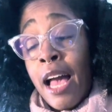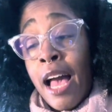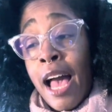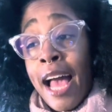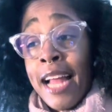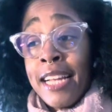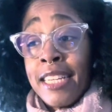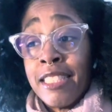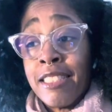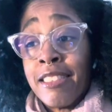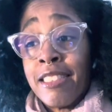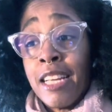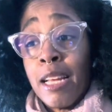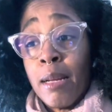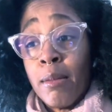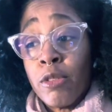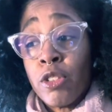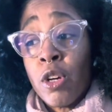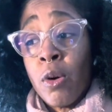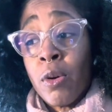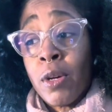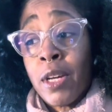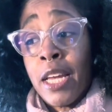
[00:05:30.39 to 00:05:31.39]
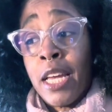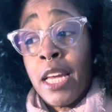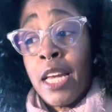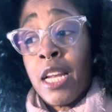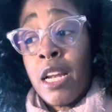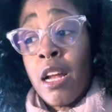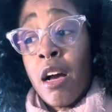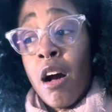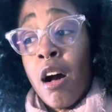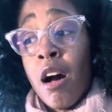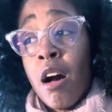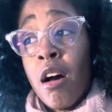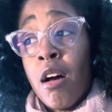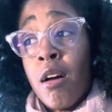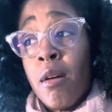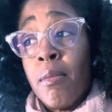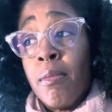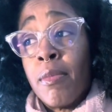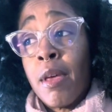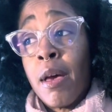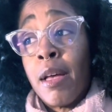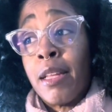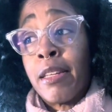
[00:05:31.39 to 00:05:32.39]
at the same token,